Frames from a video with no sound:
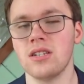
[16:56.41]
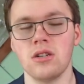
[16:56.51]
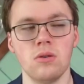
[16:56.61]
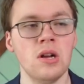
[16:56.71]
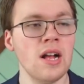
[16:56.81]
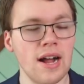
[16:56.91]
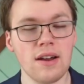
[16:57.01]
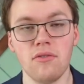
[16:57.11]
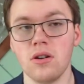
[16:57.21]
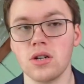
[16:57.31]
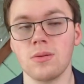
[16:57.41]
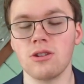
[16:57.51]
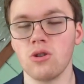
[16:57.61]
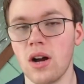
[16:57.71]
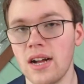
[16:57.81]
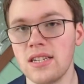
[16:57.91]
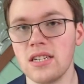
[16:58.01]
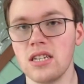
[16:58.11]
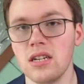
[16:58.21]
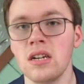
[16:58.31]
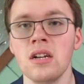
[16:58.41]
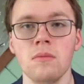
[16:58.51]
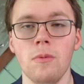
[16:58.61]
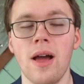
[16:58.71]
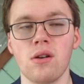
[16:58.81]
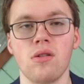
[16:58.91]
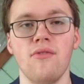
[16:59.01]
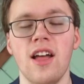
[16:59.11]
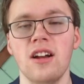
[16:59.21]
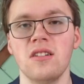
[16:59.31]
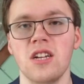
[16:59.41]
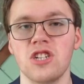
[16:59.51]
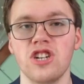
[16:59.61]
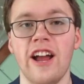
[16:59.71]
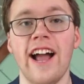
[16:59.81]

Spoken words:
so I definitely don't expect Johansson to be back with the Flyers next year.